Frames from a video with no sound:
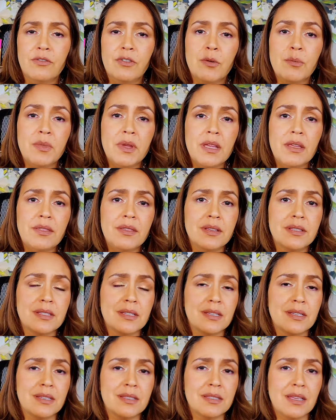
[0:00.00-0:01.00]
For me,
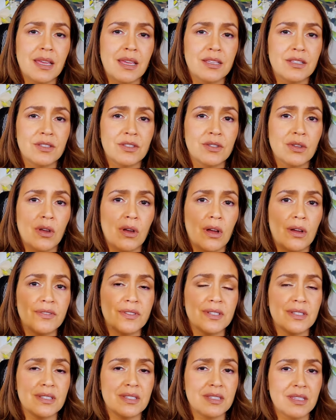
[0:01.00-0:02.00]
this is a
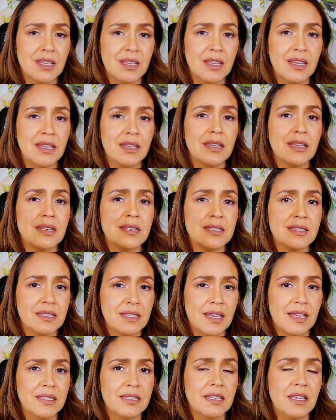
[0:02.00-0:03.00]
soft skin
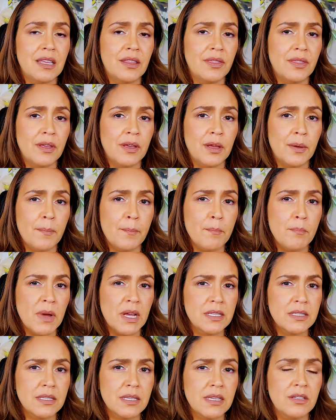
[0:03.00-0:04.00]
scent in the
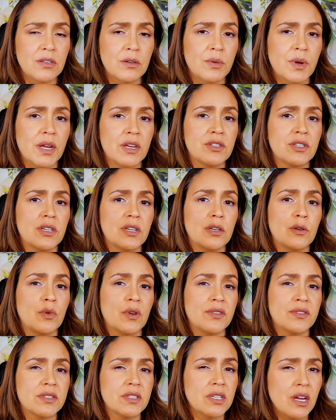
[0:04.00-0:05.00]
musky direction
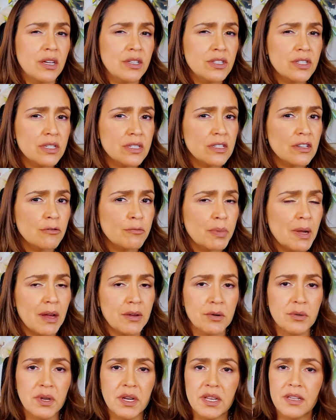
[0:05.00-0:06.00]
with touches of
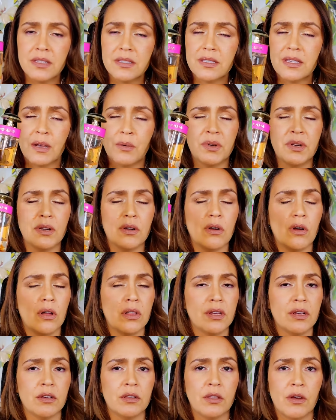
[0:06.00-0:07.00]
powderiness. I wouldn't
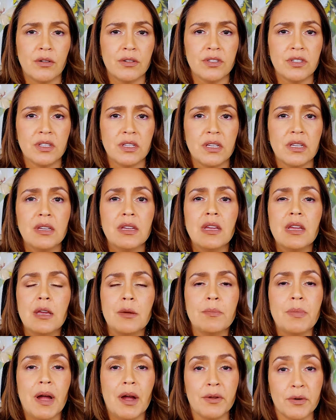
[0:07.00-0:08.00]
call it a largely
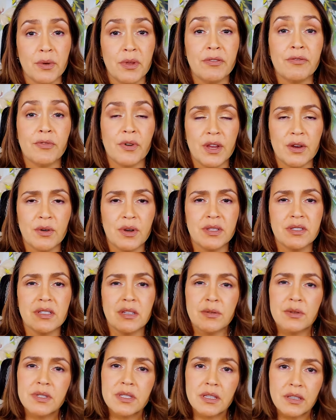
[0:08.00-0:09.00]
powdery
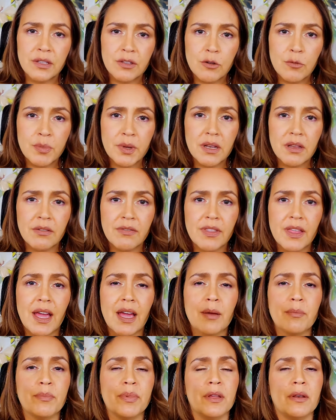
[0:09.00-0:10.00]
fragrance. There is a little bit of
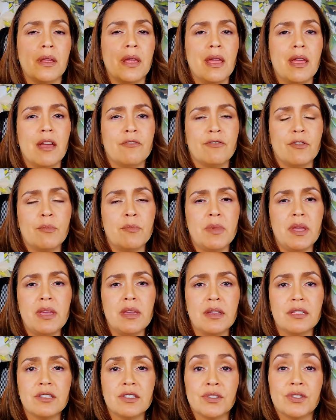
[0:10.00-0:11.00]
that, but for
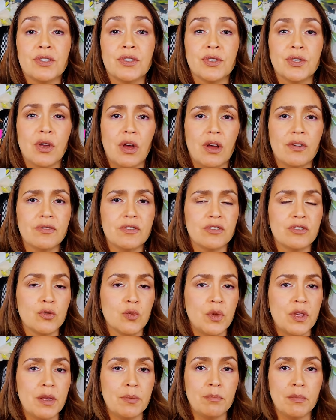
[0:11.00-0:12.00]
me, it's a soft,
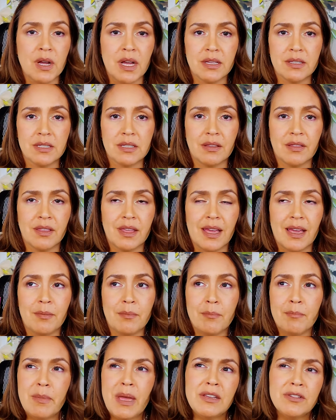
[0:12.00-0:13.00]
sweet musk
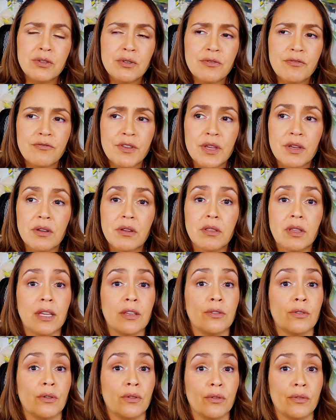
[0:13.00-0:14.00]
that makes you feel
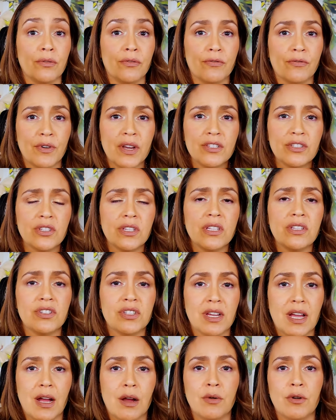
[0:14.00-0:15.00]
like you're freshly
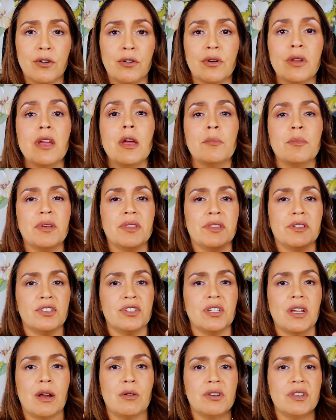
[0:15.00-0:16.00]
showered, but the
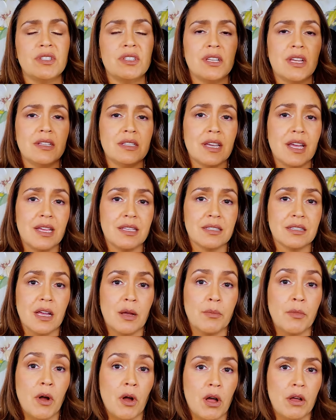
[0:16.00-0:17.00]
shower scent has
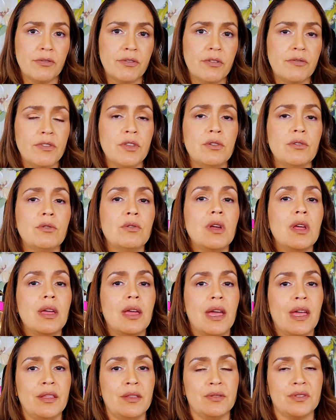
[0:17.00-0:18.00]
come off of you
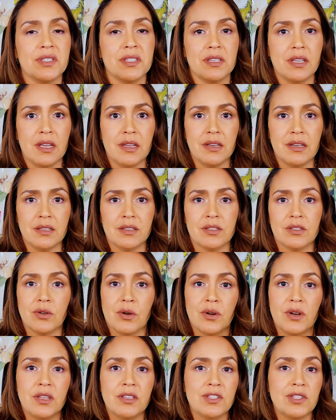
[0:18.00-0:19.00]
and your skin is
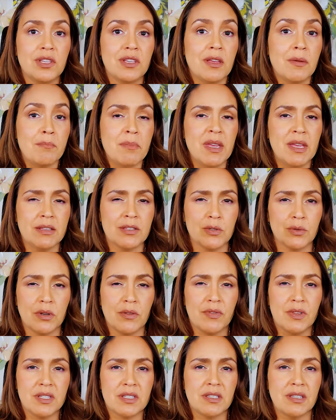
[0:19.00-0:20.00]
starting to emit
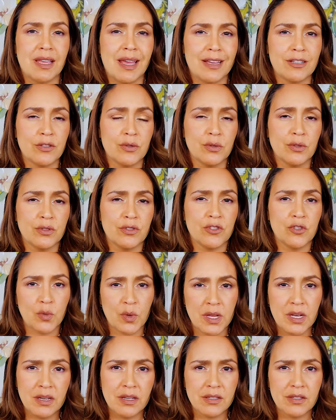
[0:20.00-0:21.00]
sort of this natural
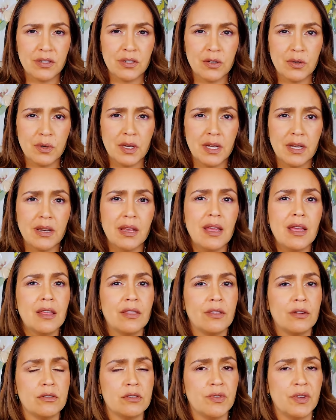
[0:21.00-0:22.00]
sweetness to it.
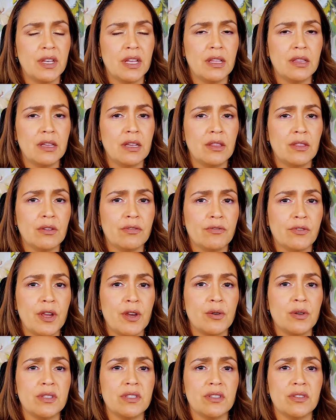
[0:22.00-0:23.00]
There's vanilla in the
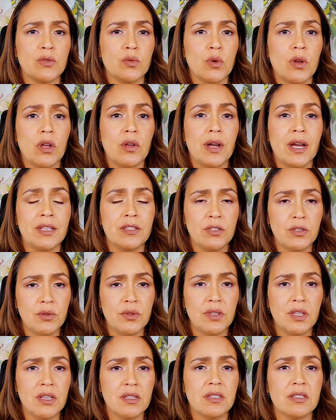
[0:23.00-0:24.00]
fragrance as well. I
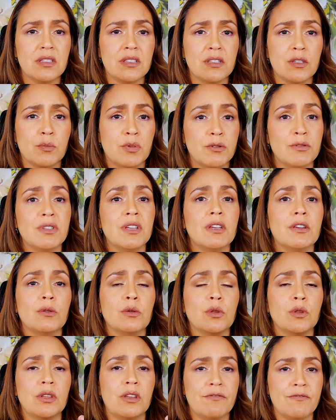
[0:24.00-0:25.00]
do think this is a
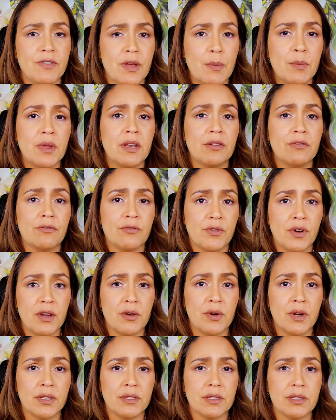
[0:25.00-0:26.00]
particularly feminine
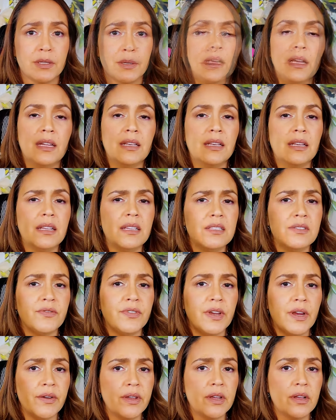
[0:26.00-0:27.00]
fragrance and it is
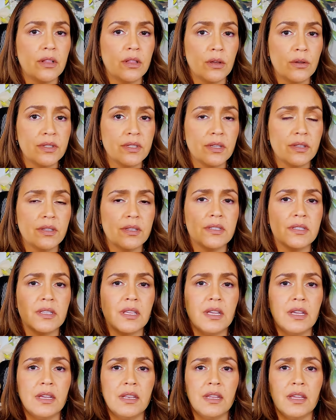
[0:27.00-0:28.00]
very close to the
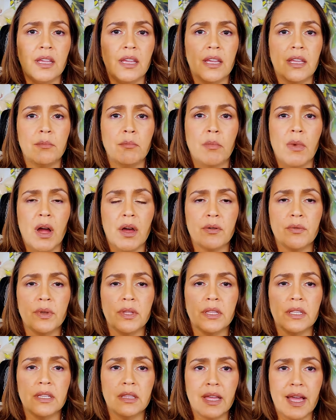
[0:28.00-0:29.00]
skin and
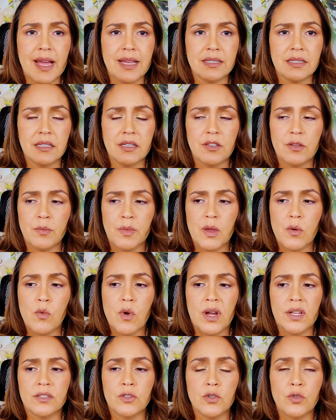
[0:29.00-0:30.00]
moderately lasting. You may
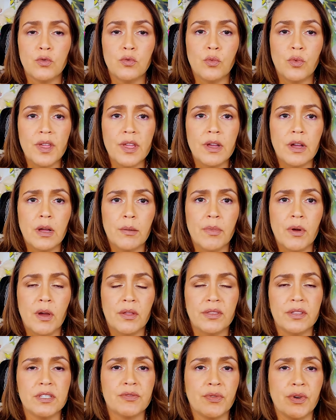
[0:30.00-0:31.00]
want to re up
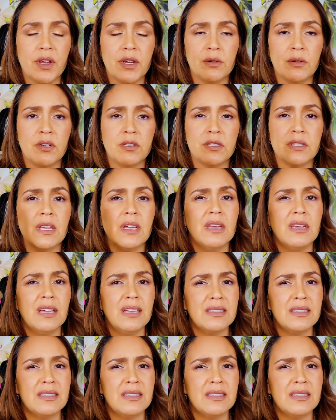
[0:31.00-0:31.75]
on this fragrance.